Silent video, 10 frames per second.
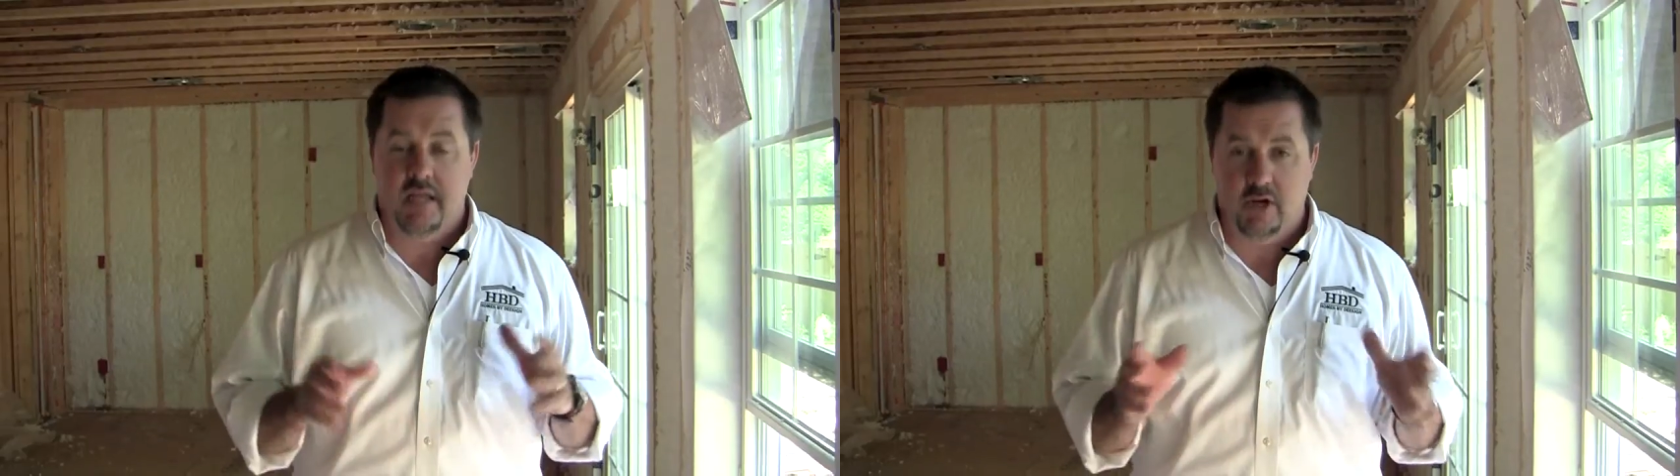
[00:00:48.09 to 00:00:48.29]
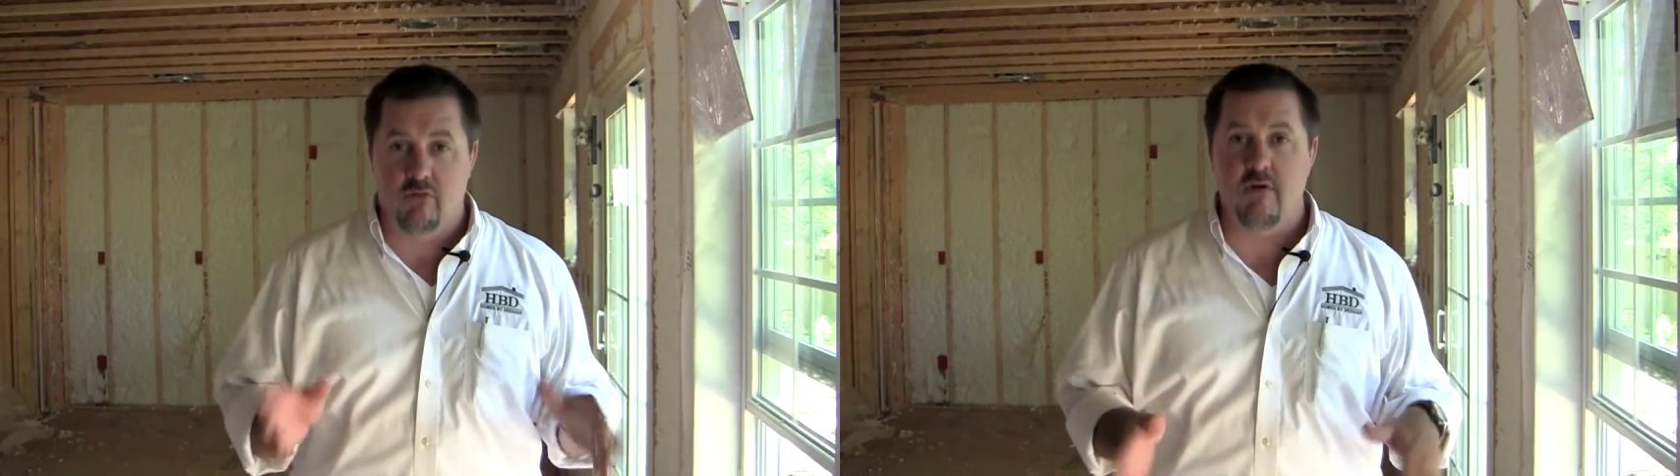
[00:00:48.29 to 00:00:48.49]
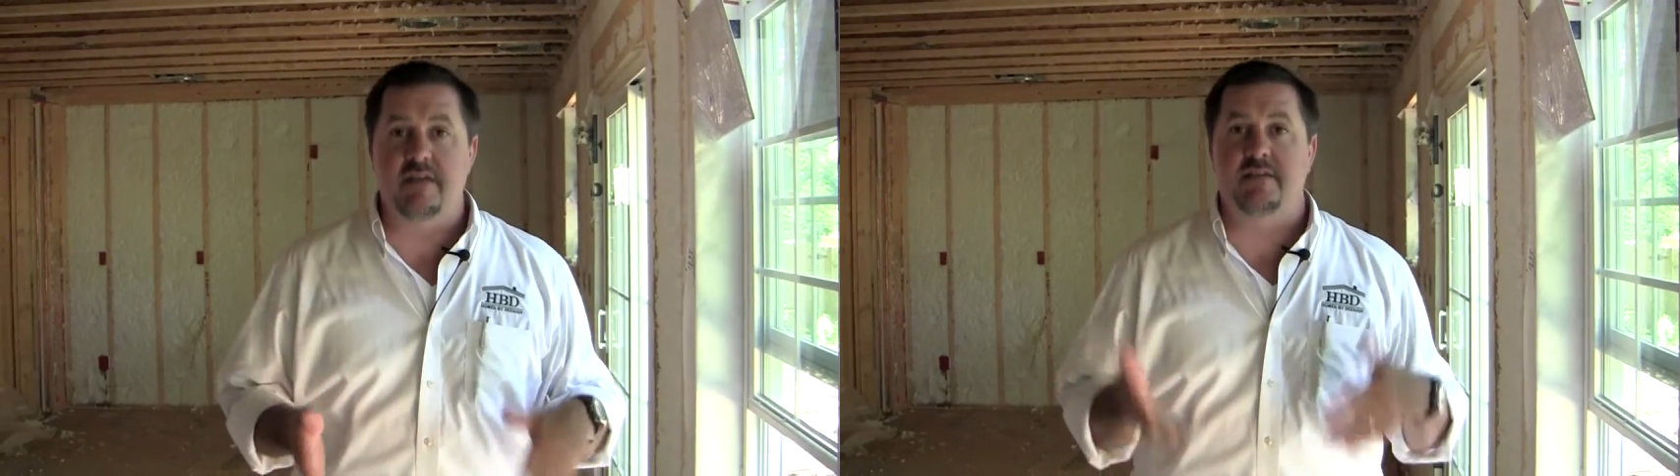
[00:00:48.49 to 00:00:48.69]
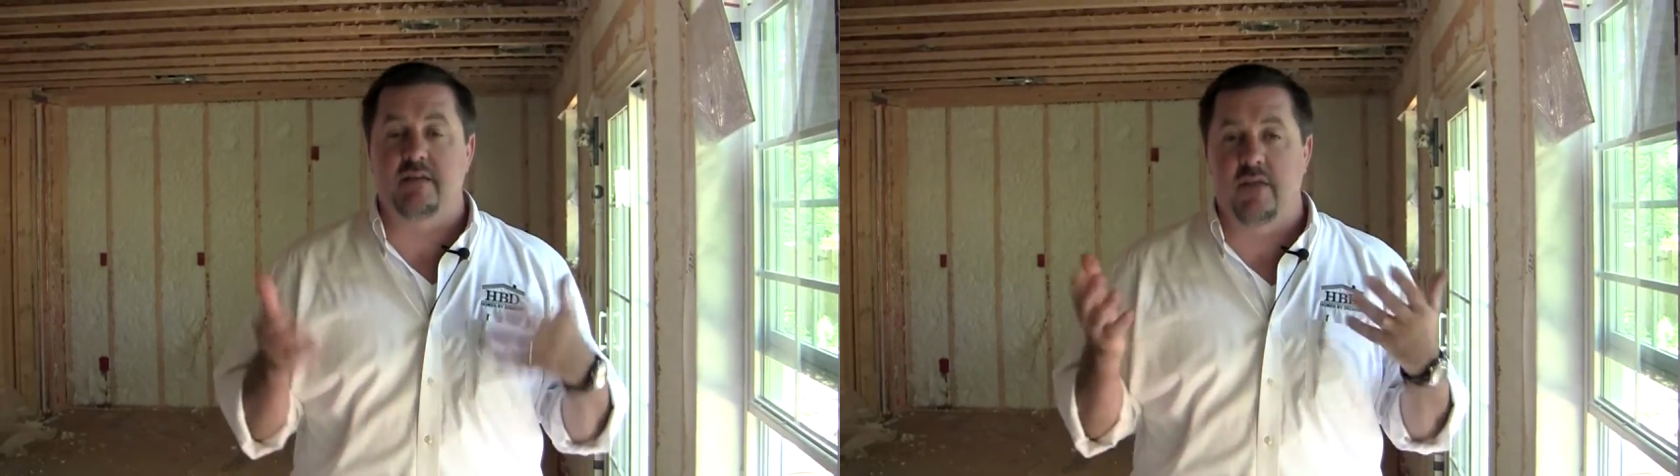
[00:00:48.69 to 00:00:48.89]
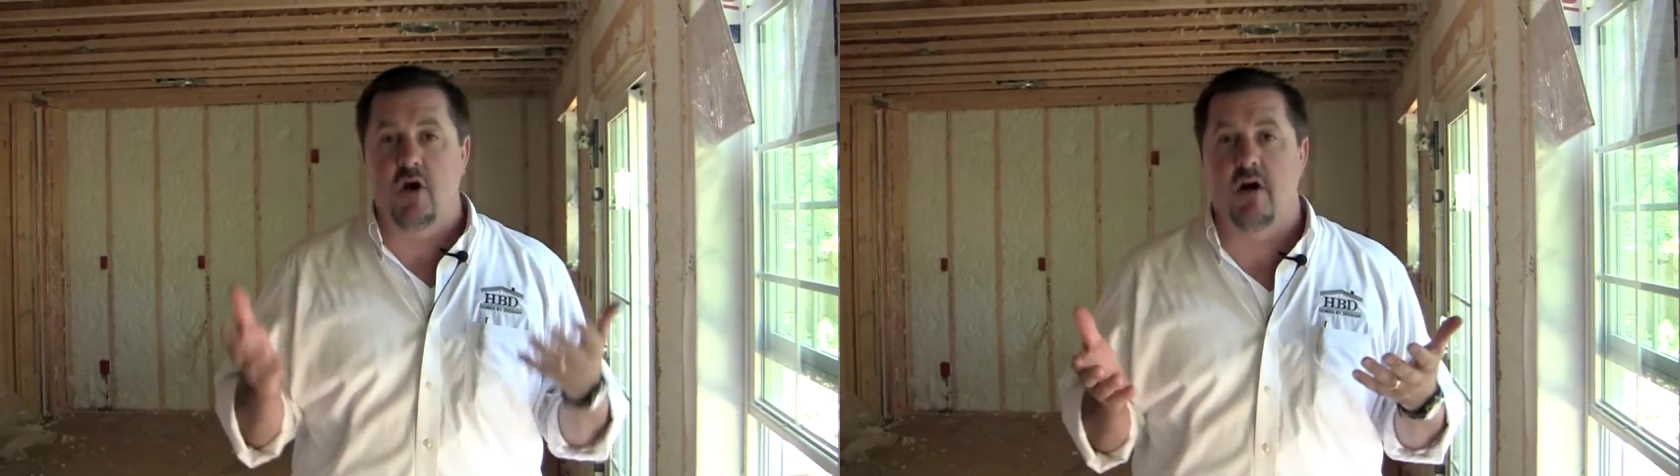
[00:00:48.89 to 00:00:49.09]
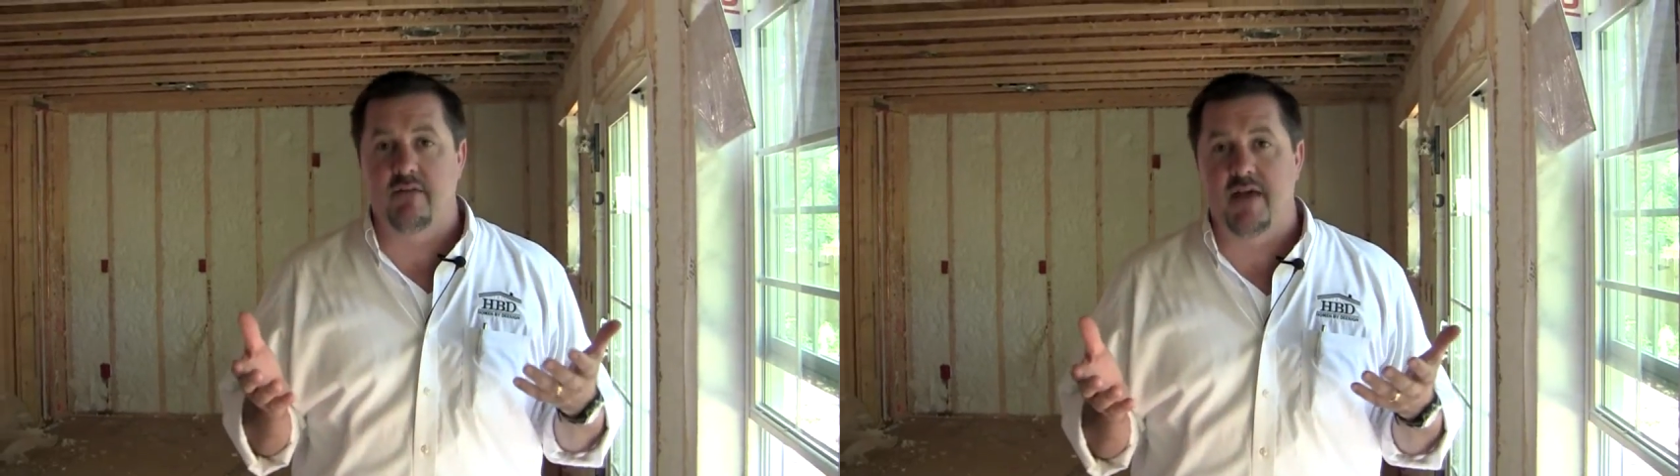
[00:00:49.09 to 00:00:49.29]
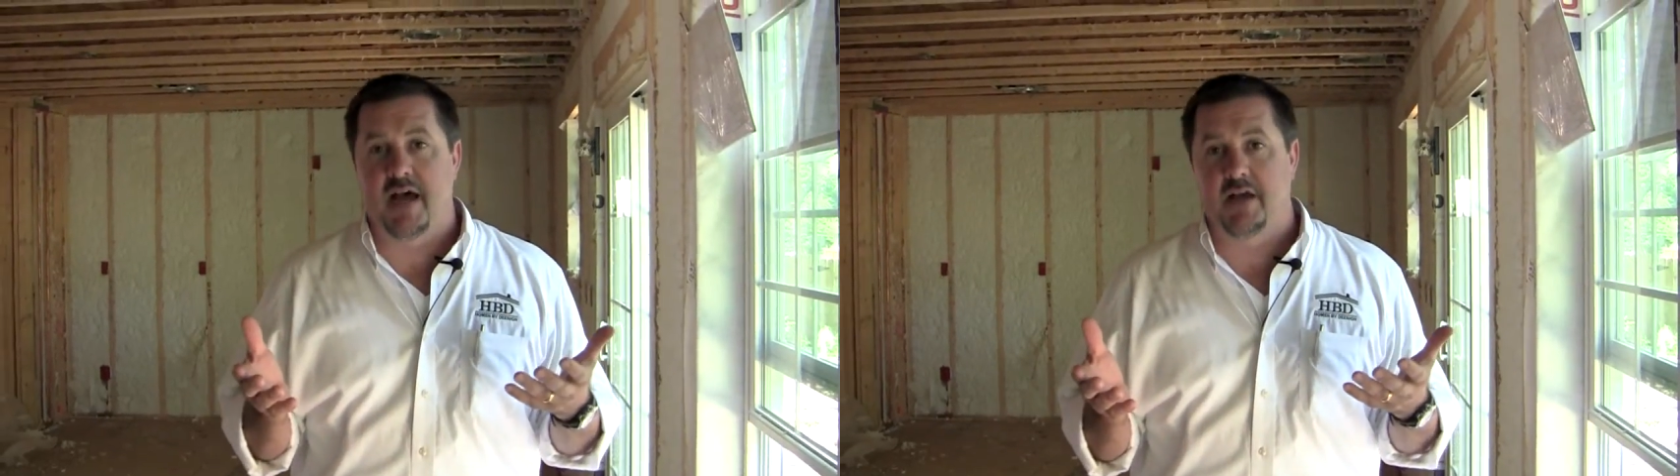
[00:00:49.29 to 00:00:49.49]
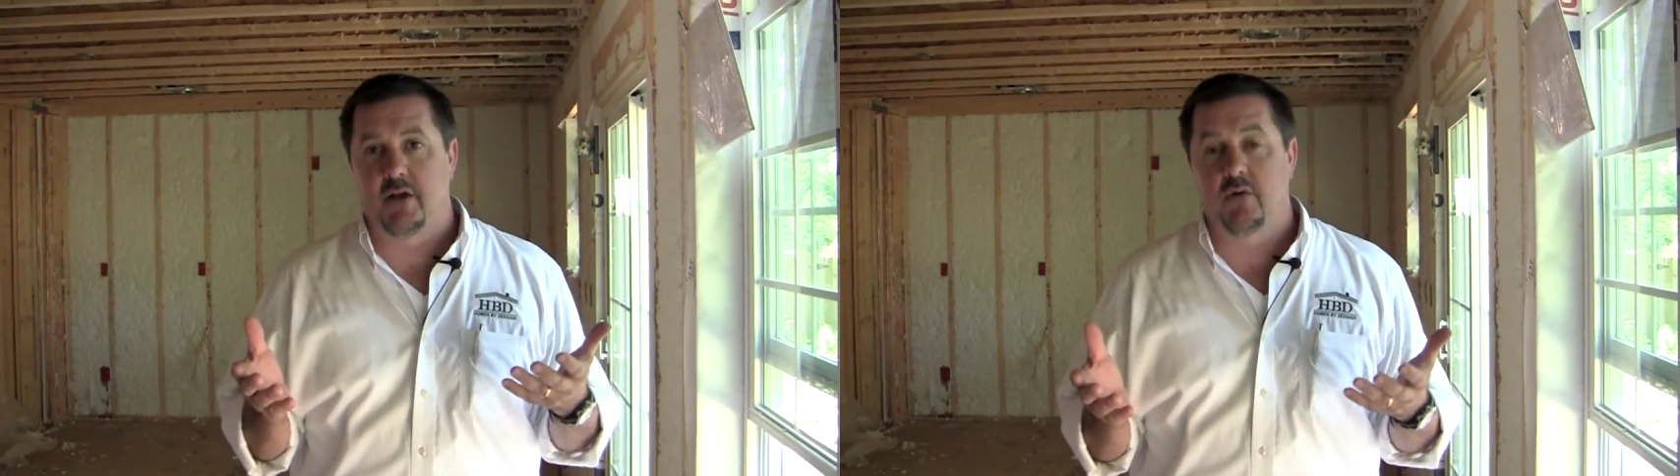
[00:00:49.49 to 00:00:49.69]
increasing the R
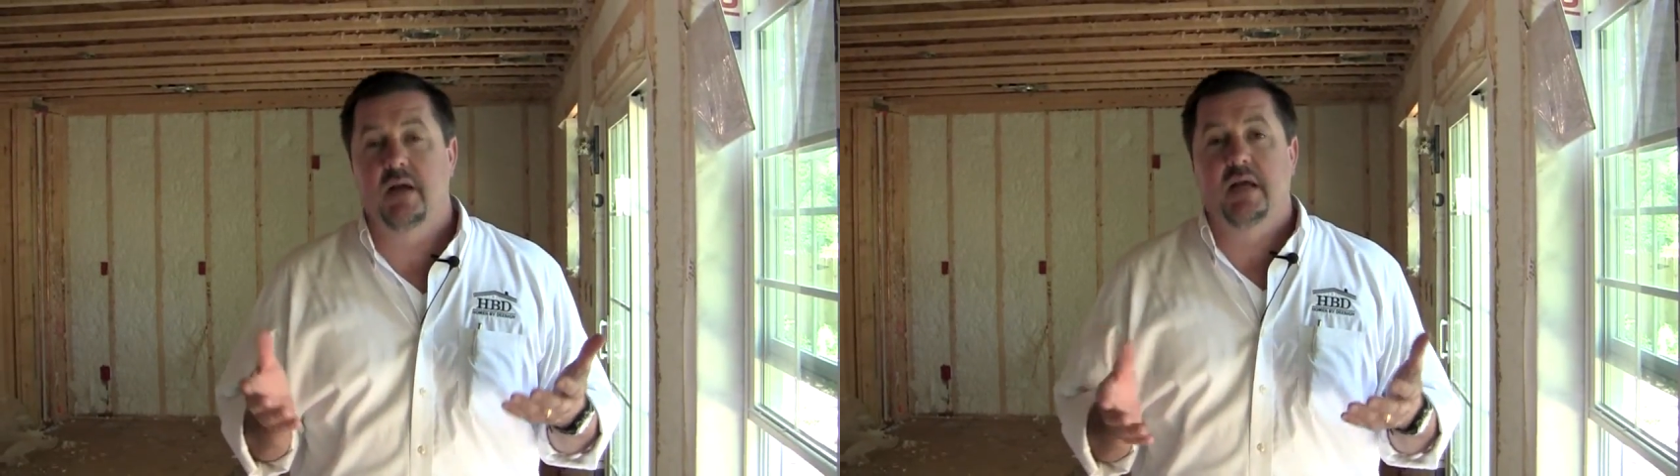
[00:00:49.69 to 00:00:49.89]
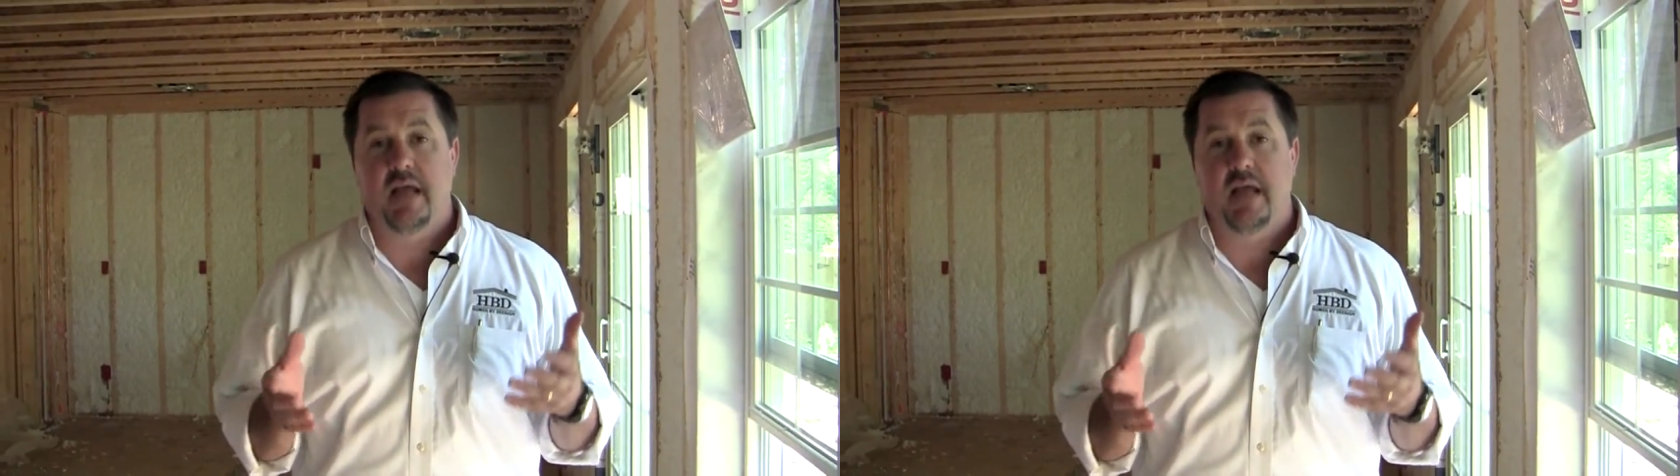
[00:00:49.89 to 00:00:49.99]
value